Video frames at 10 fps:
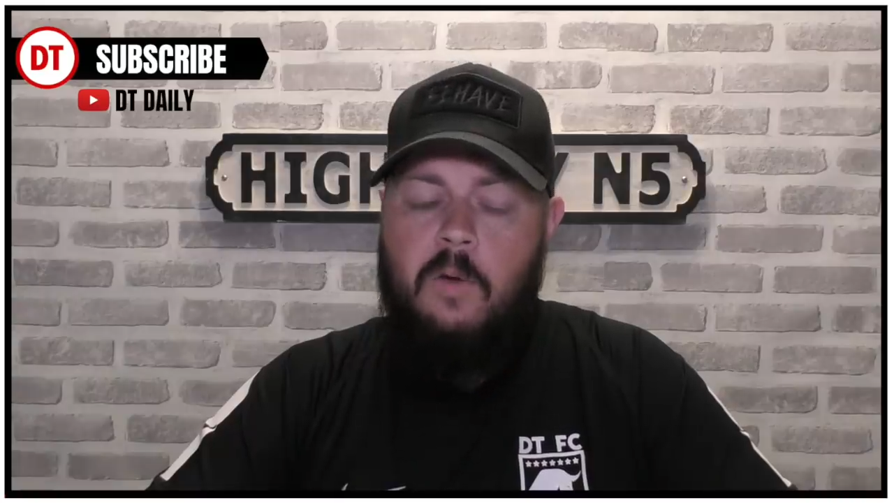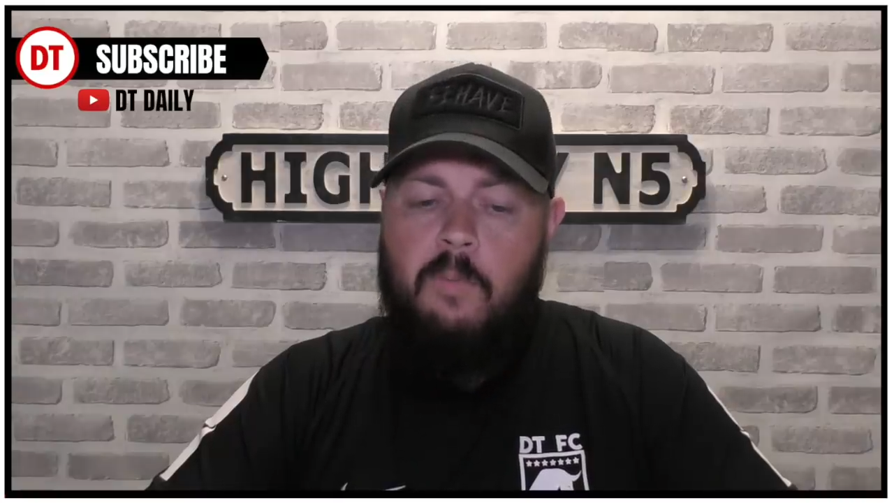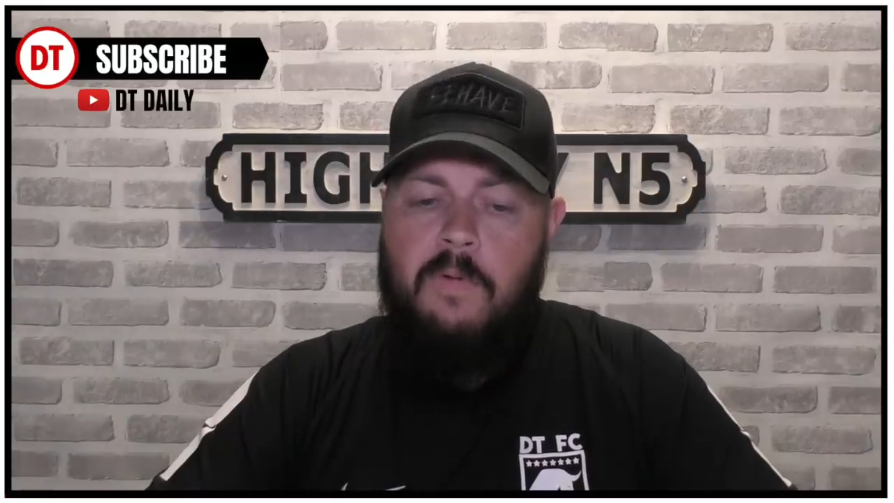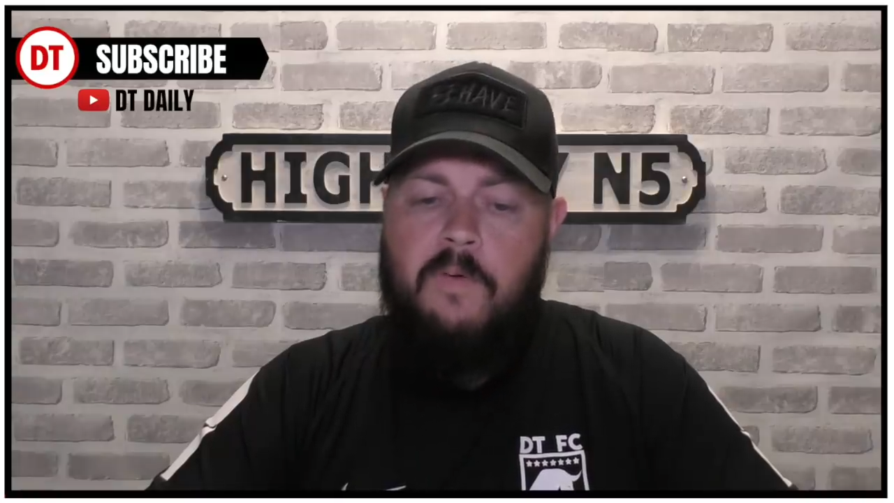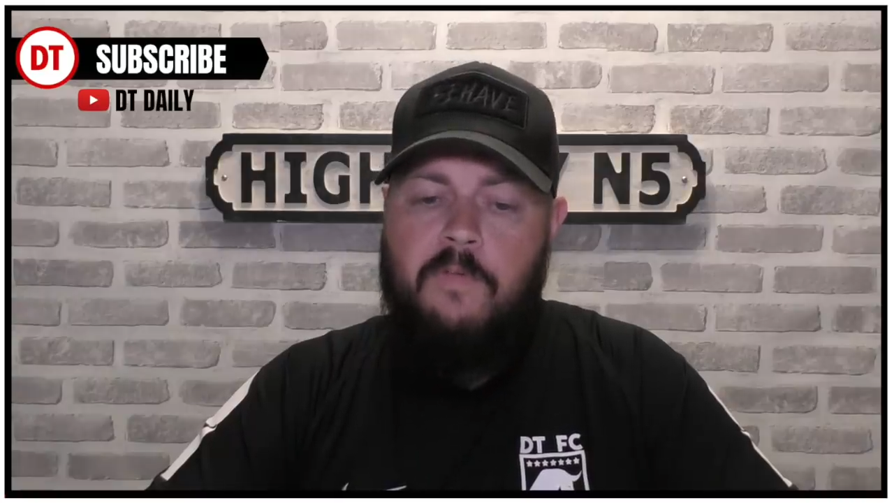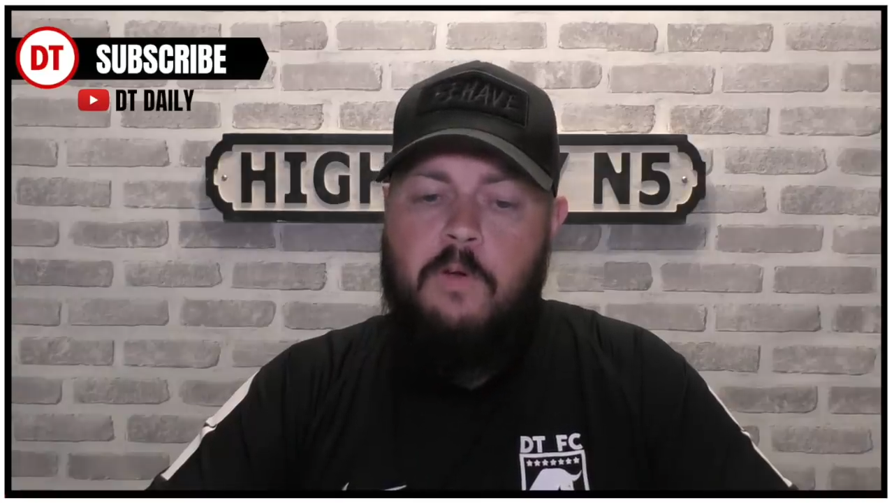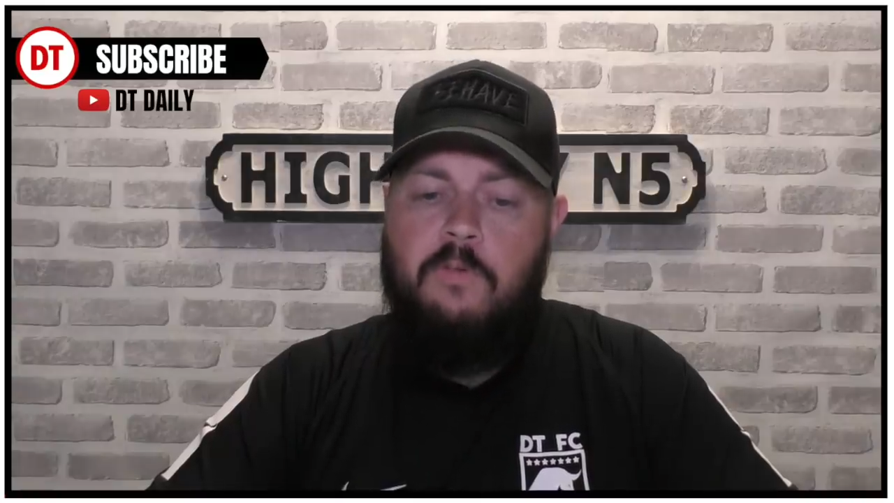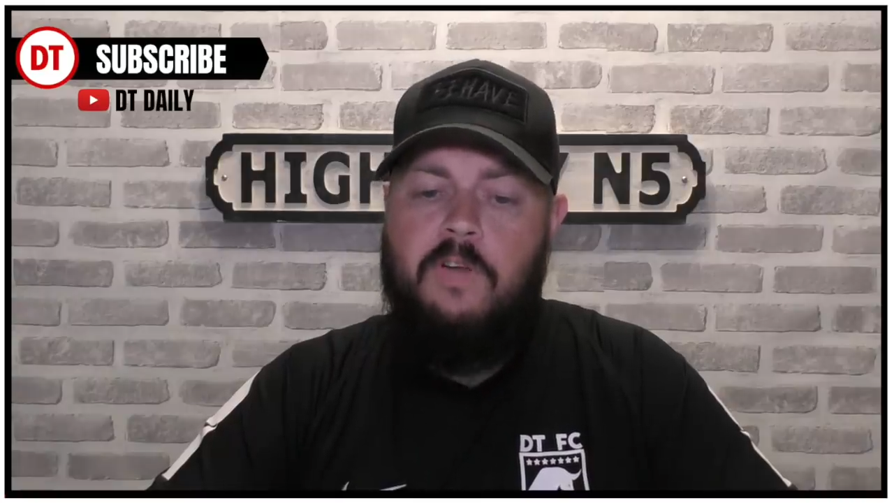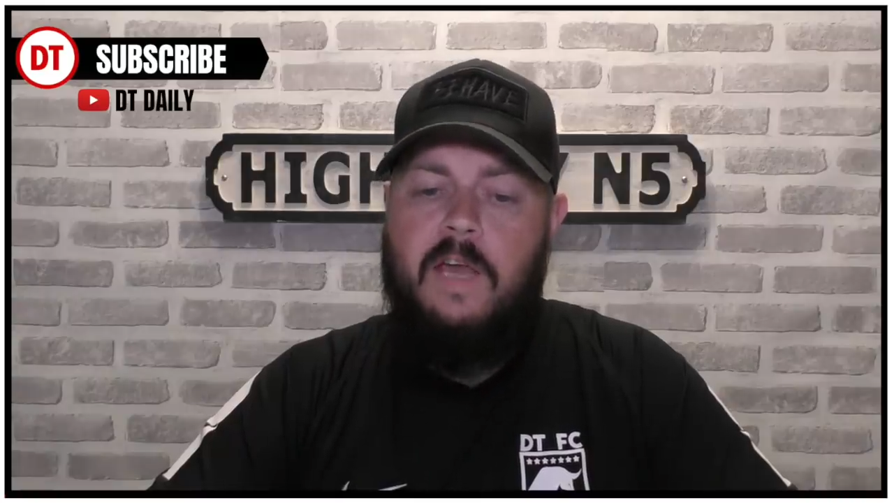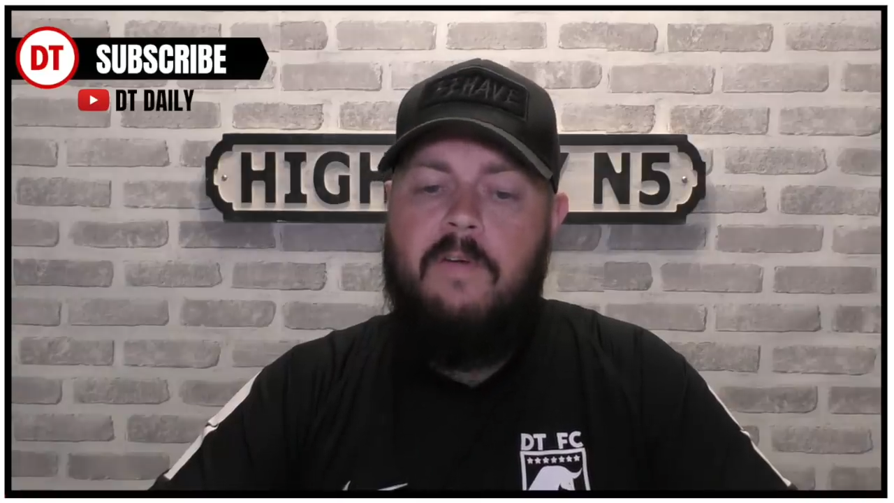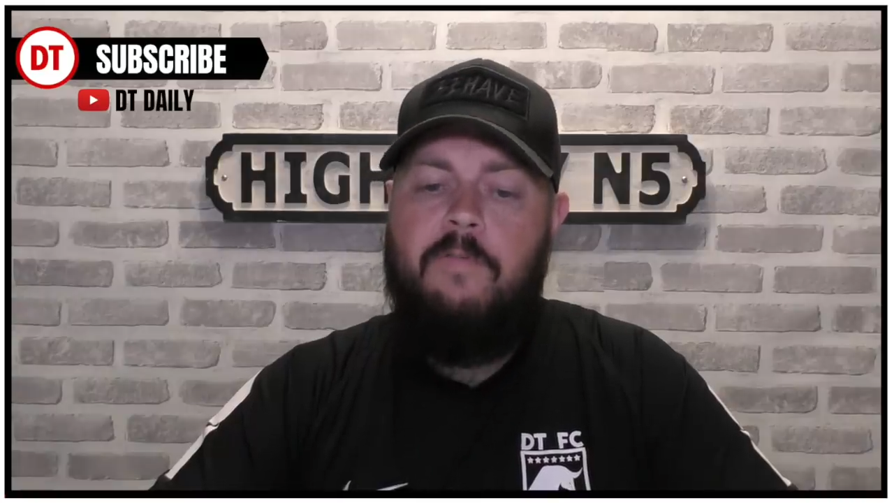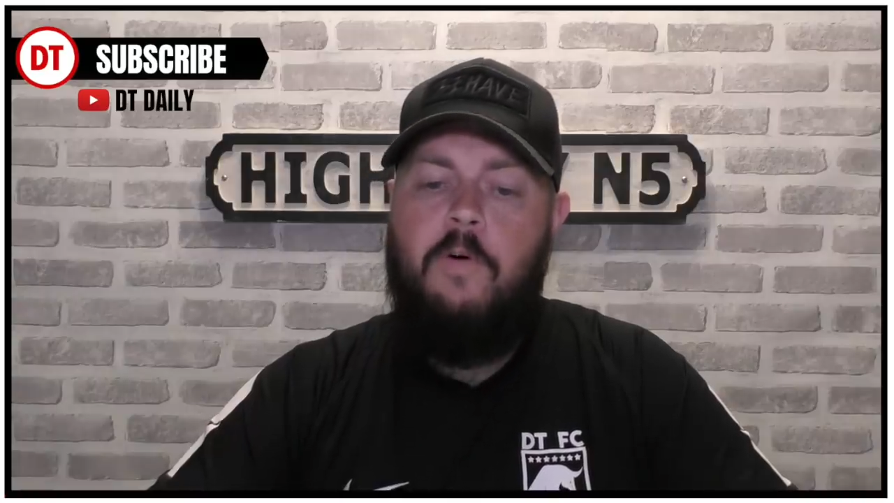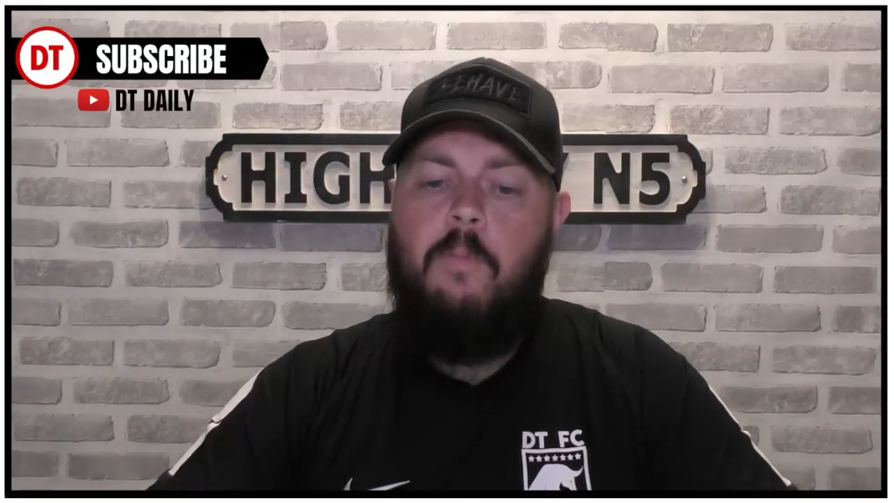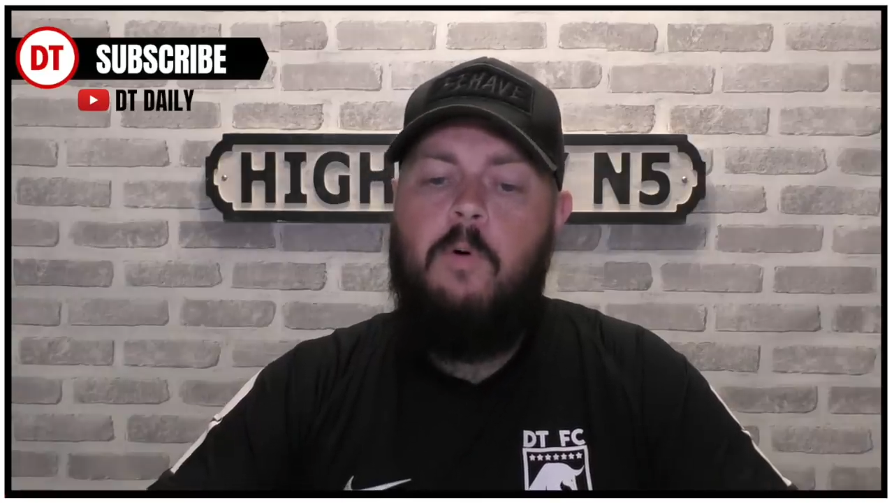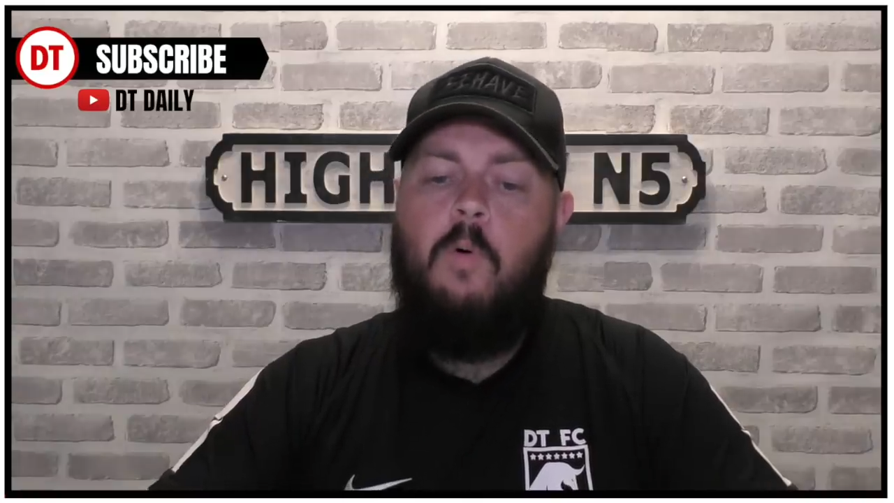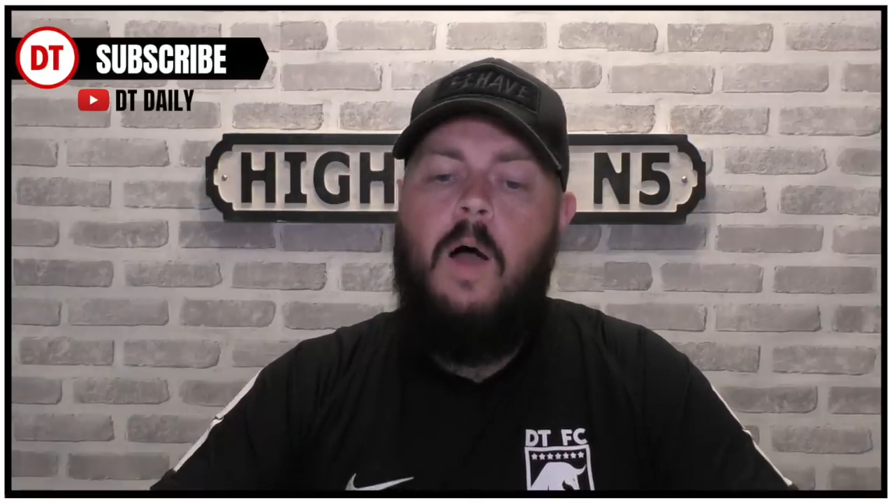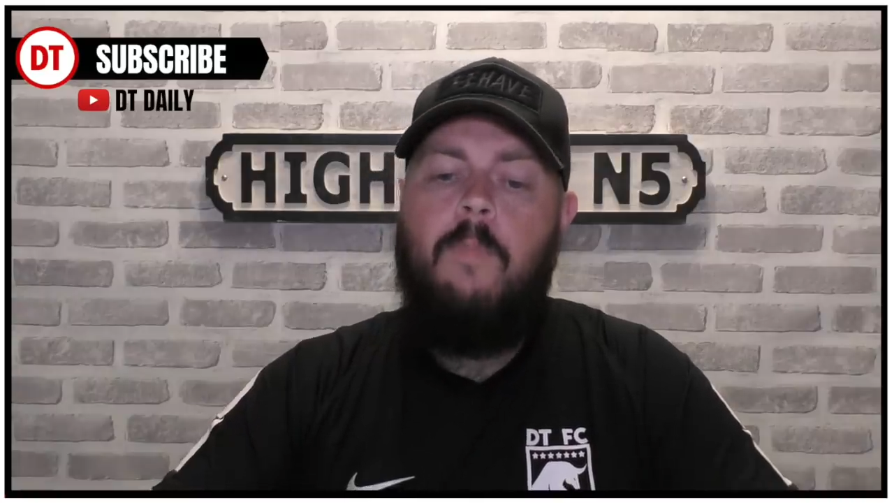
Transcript: with a view to getting football